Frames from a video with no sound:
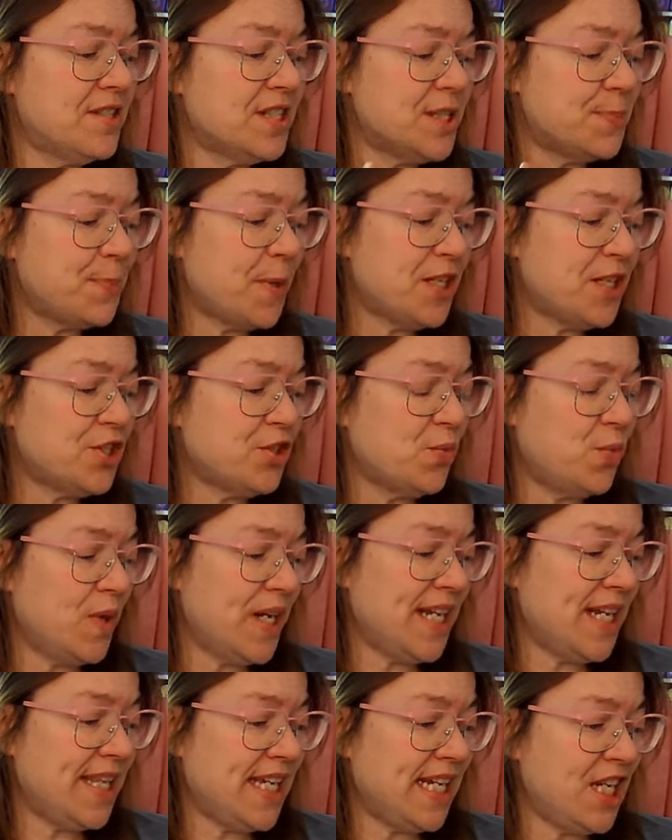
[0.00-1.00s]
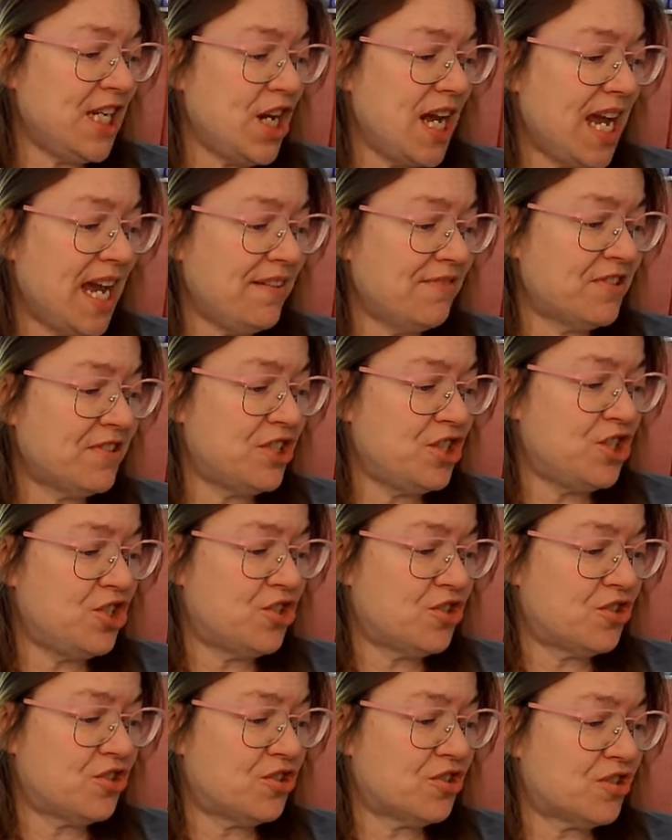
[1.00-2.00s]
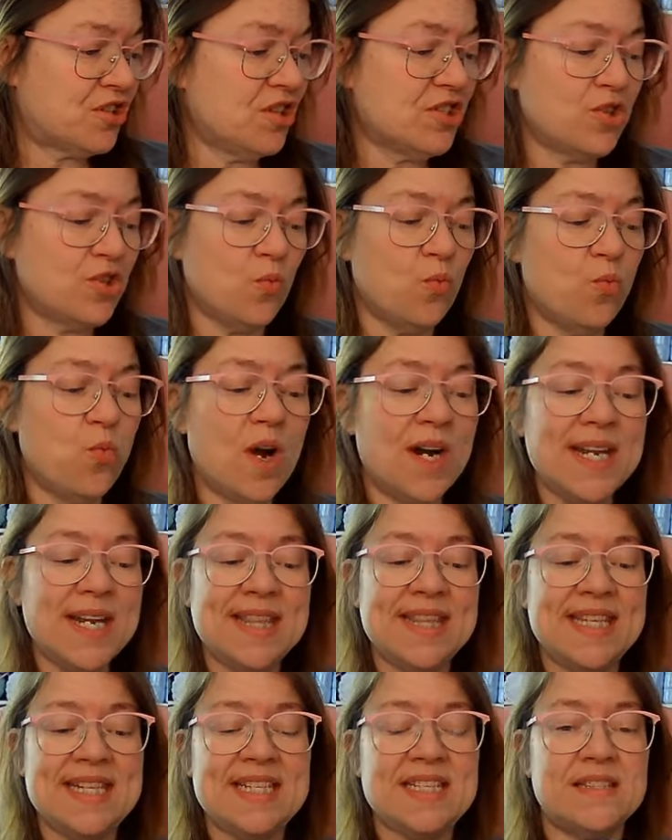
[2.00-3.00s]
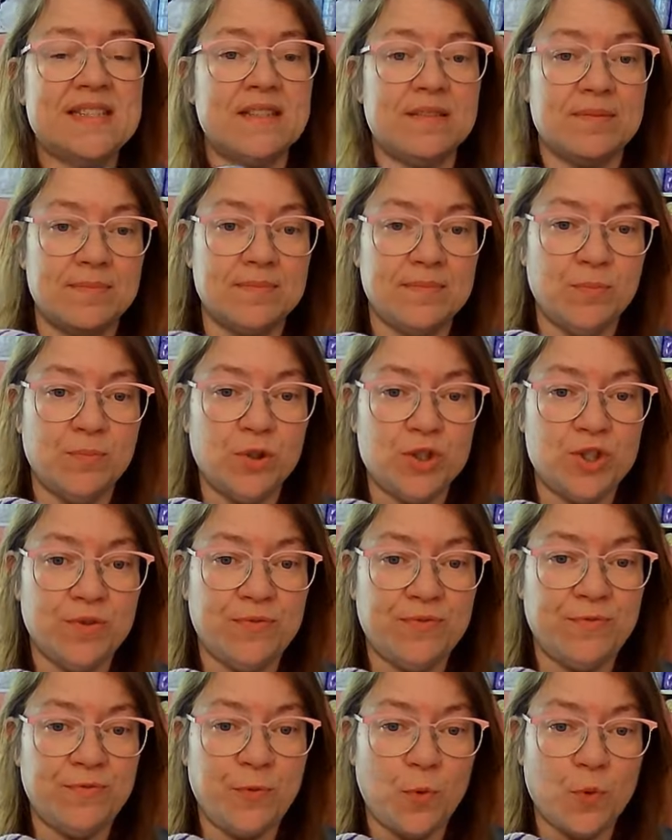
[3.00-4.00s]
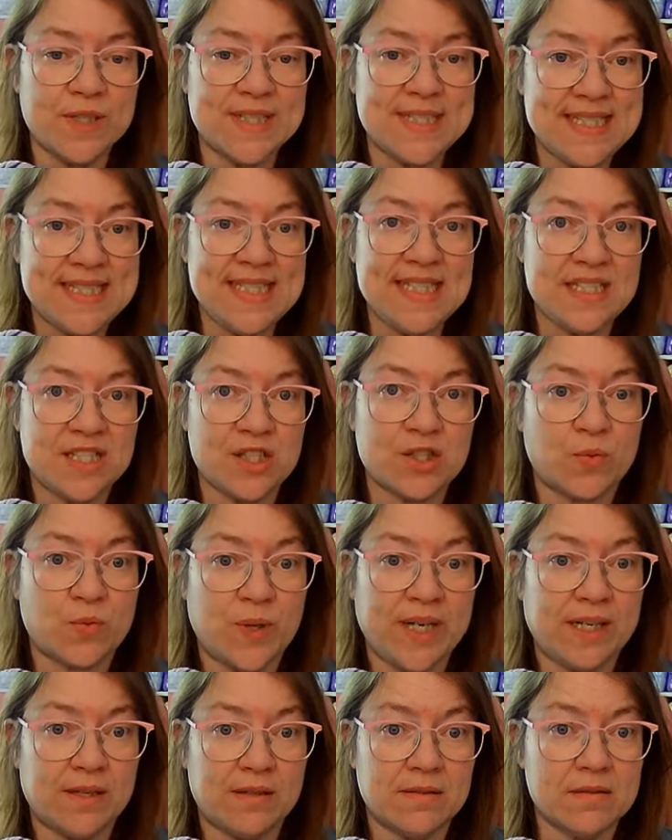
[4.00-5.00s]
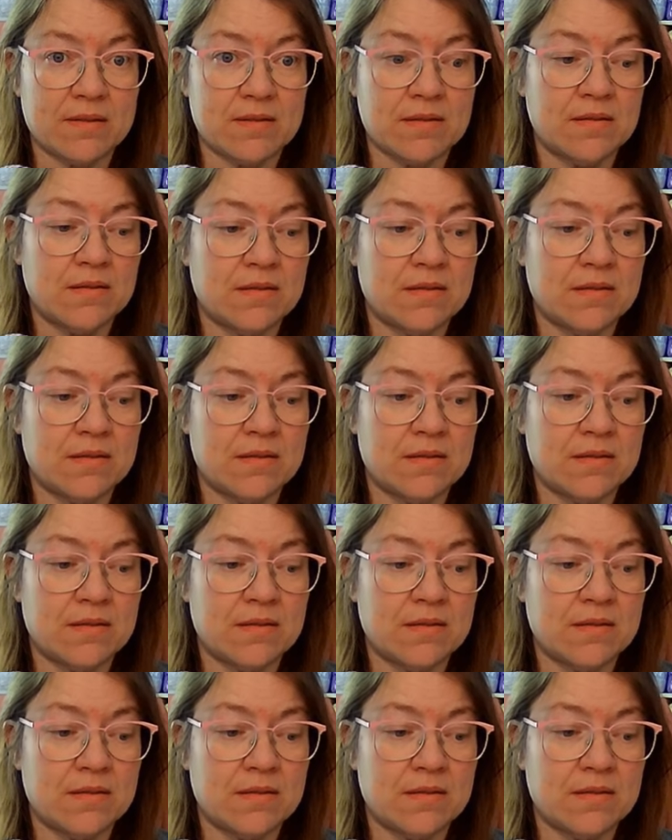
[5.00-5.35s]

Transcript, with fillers: special way that you have to, so one of these will do 14 squares.